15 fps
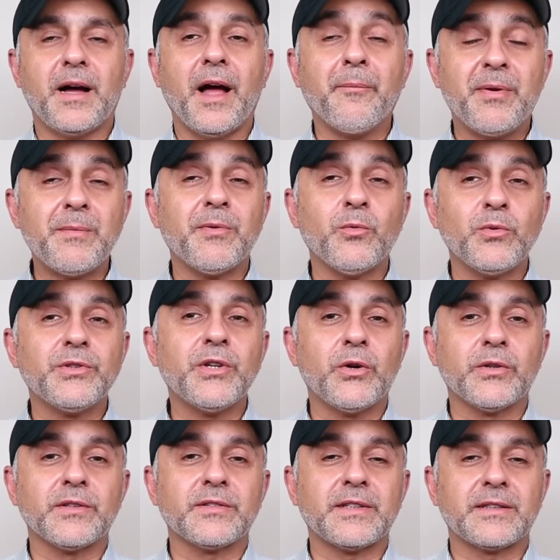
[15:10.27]
uh, people will
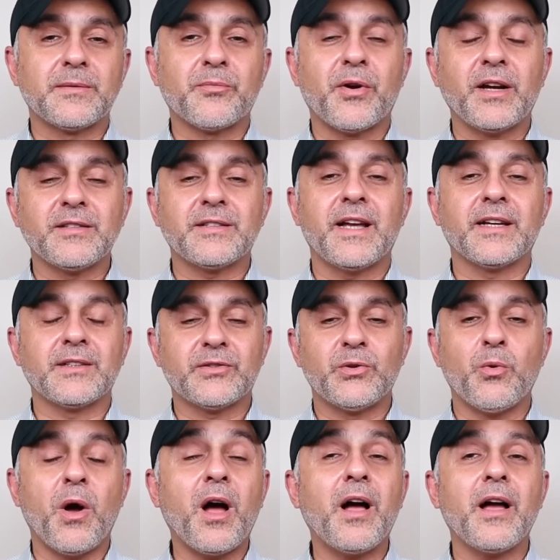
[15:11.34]
notice that the price tag is
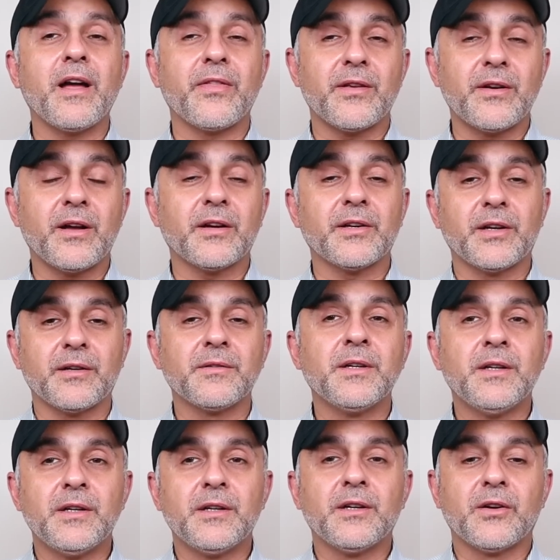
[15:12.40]
too high and they're not going to
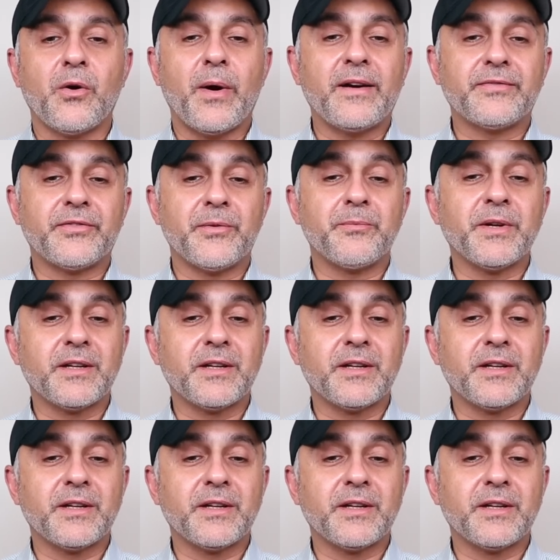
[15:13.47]
go after it.